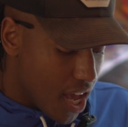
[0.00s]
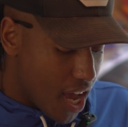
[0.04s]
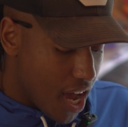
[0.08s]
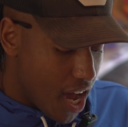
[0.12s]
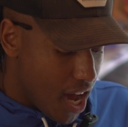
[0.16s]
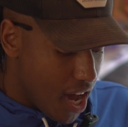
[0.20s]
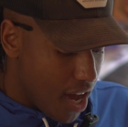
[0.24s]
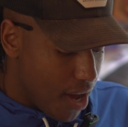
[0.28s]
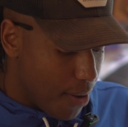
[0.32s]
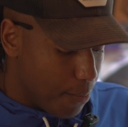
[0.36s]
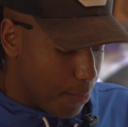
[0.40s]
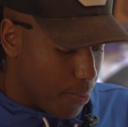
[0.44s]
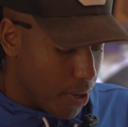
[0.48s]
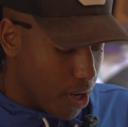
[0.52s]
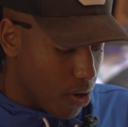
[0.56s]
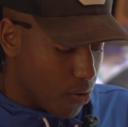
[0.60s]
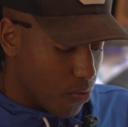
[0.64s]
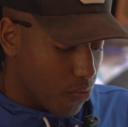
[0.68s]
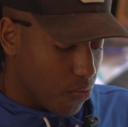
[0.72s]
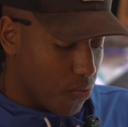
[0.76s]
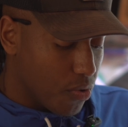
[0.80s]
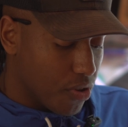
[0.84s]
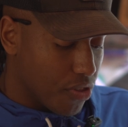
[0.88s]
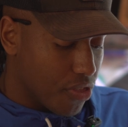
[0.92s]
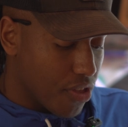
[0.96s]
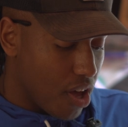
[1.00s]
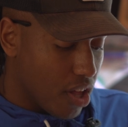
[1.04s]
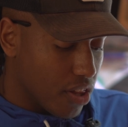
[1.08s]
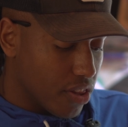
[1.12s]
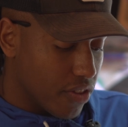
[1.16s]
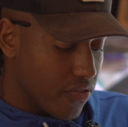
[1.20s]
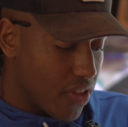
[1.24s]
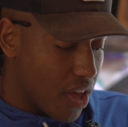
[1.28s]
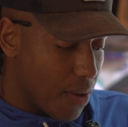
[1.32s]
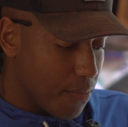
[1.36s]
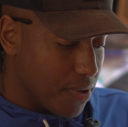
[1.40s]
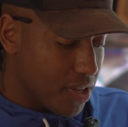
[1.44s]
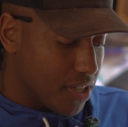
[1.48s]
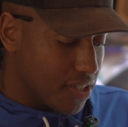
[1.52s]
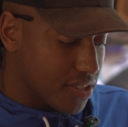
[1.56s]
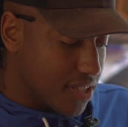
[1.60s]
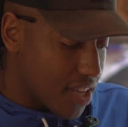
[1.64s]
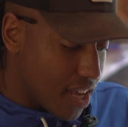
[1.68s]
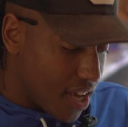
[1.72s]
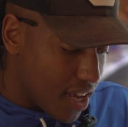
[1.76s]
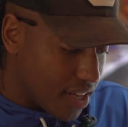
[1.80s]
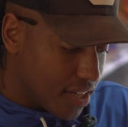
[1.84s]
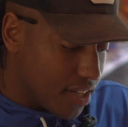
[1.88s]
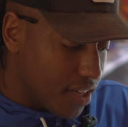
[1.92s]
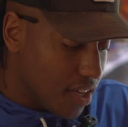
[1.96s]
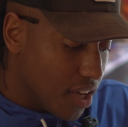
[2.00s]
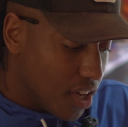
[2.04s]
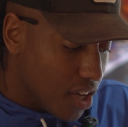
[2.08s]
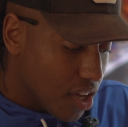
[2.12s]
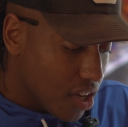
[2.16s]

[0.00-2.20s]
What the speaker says: But with all of that being said,